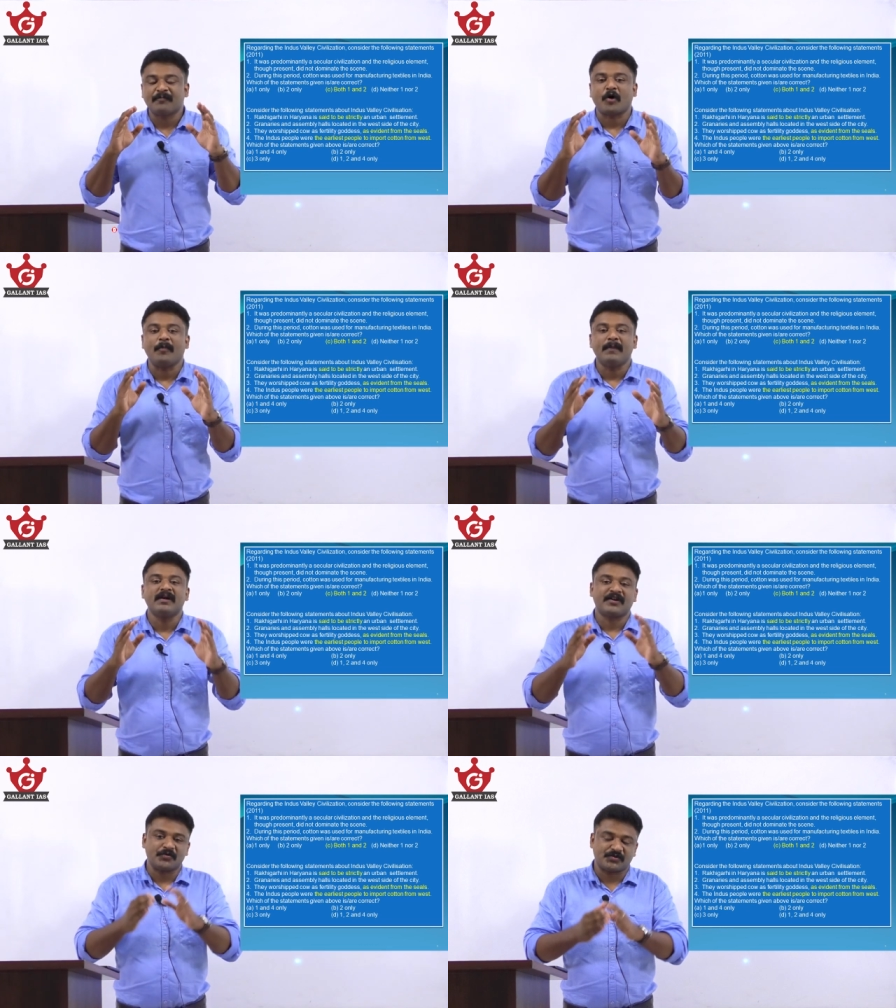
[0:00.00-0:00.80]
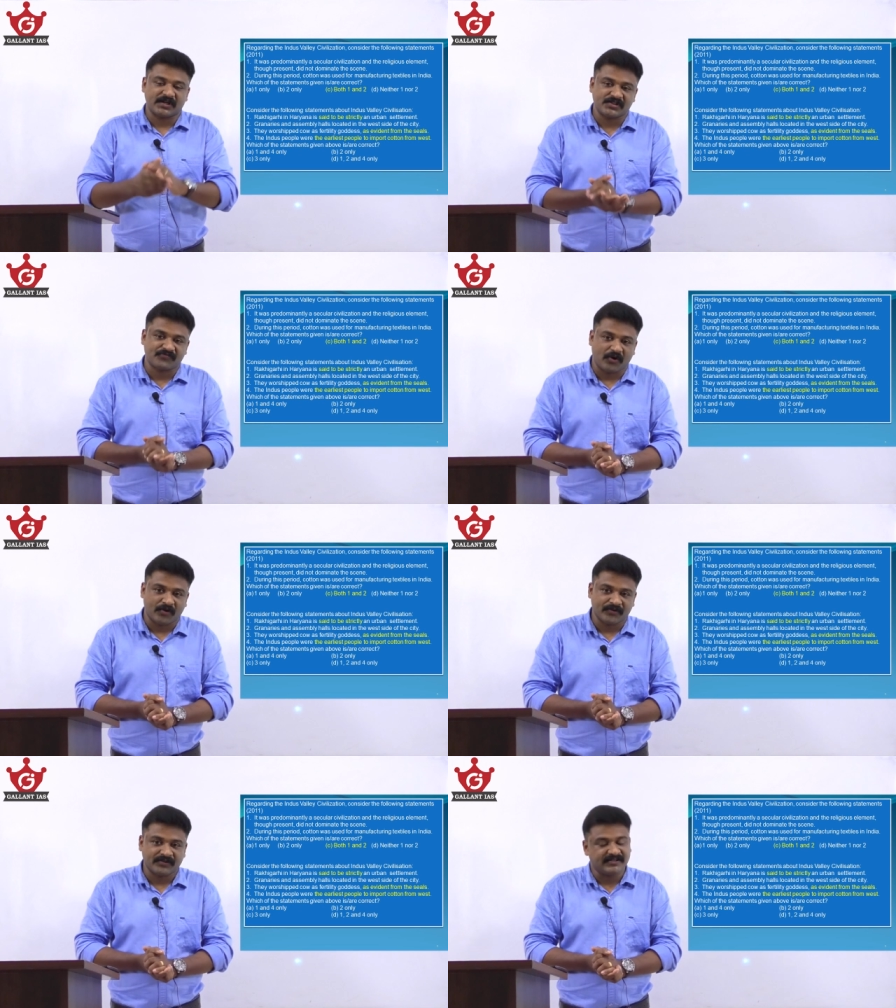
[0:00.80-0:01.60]
probable questions
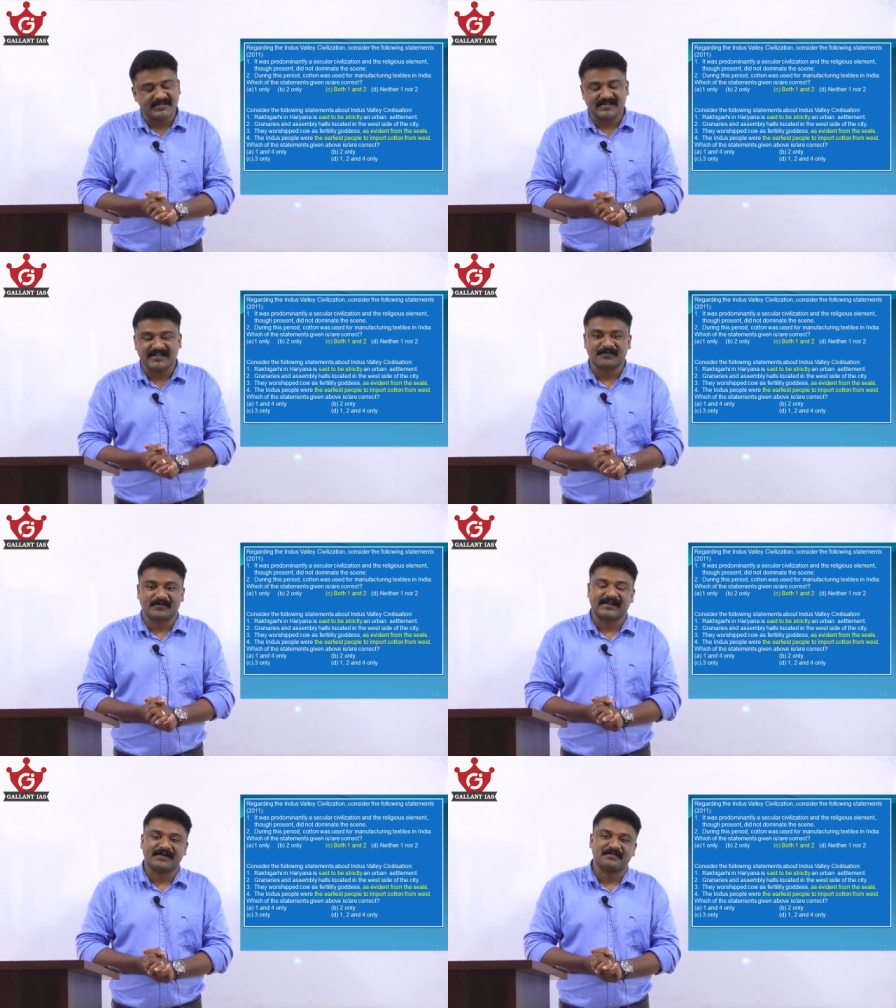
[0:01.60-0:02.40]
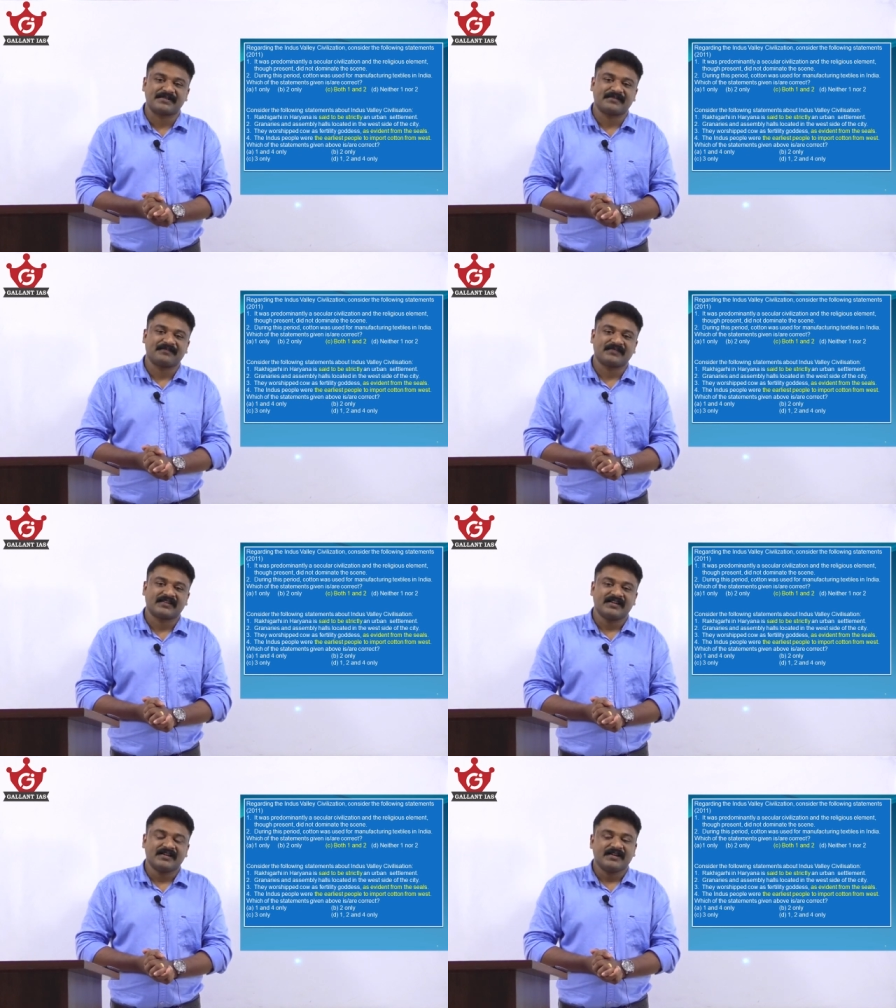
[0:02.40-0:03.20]
for this year prelims.
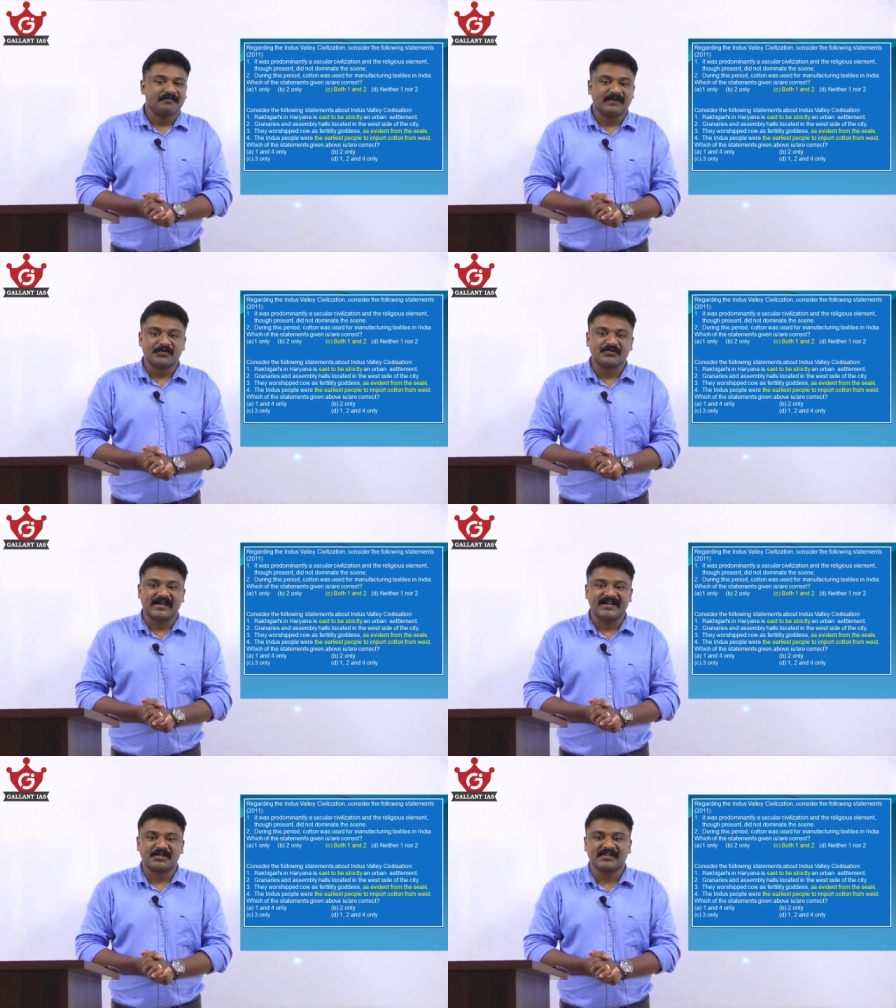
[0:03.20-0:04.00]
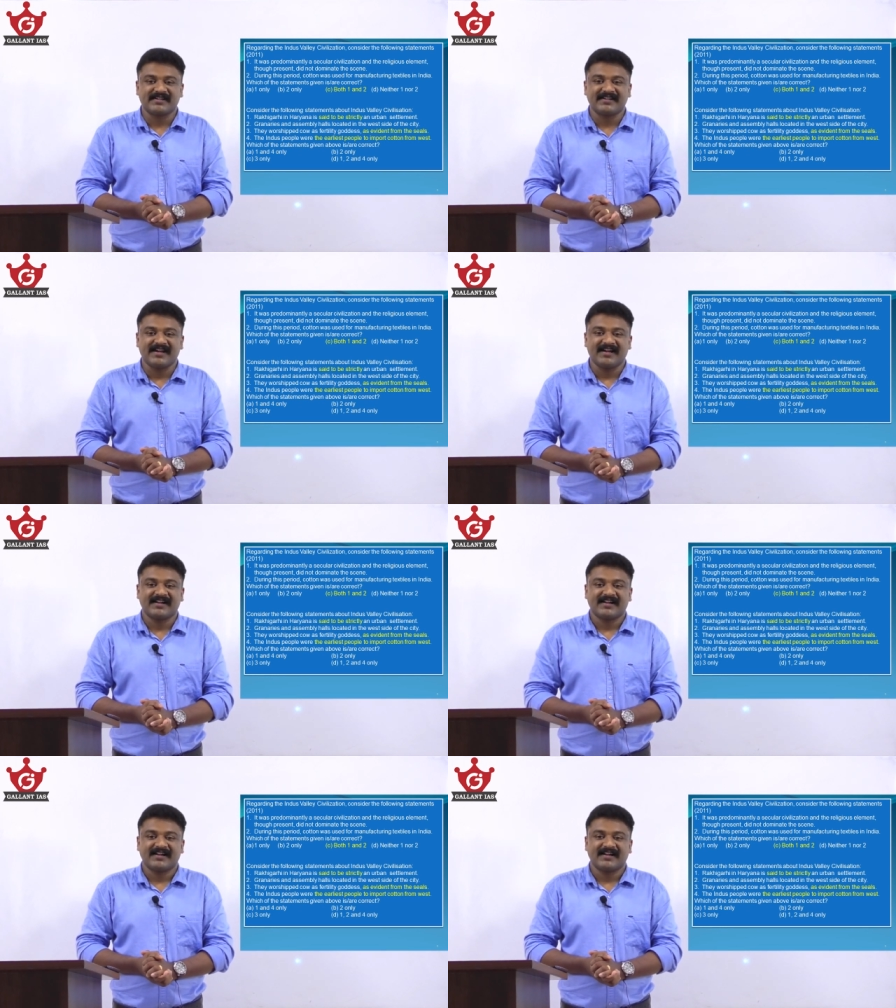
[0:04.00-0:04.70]
Because ancient India,